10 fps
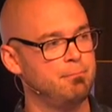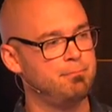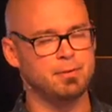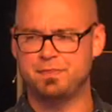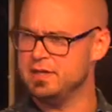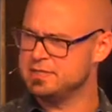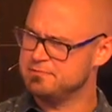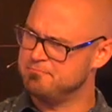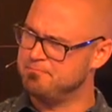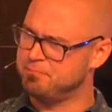But this
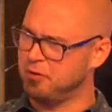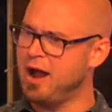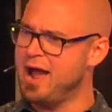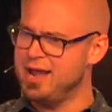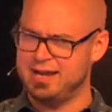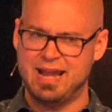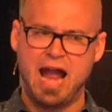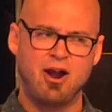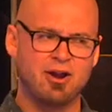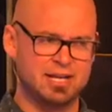pride and
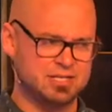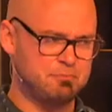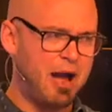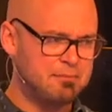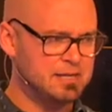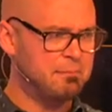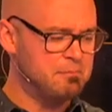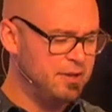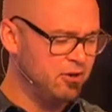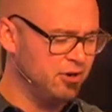arrogance pops up in
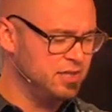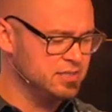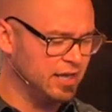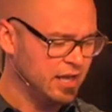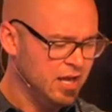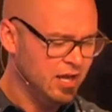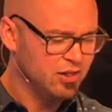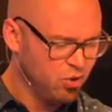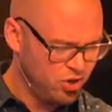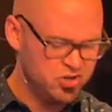Peter, and he's like,
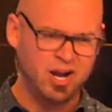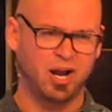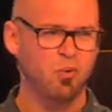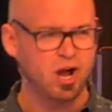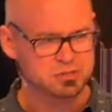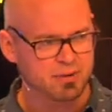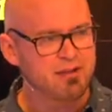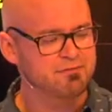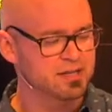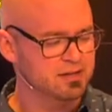Lord, you're not going to wash my
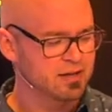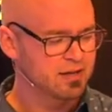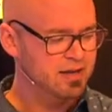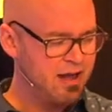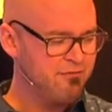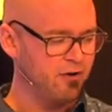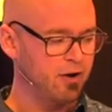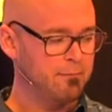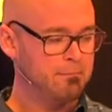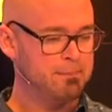feet. Never.
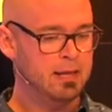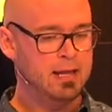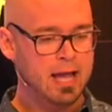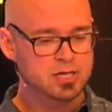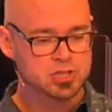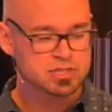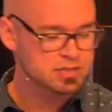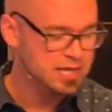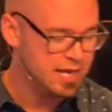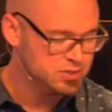And Jesus
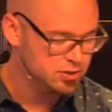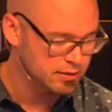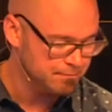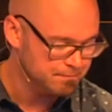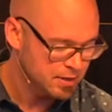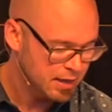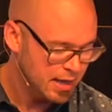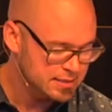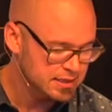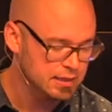answered him, and
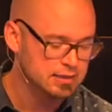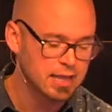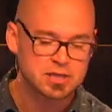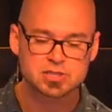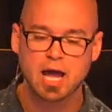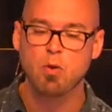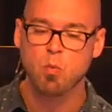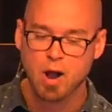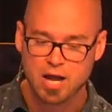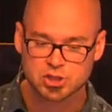he said, unless I
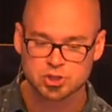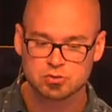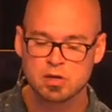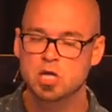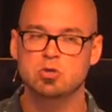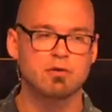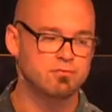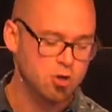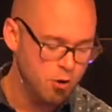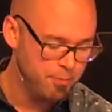wash you, you have
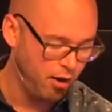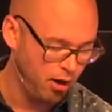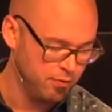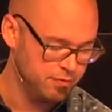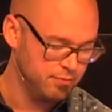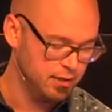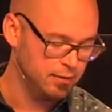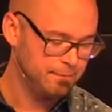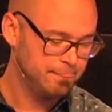no part with me.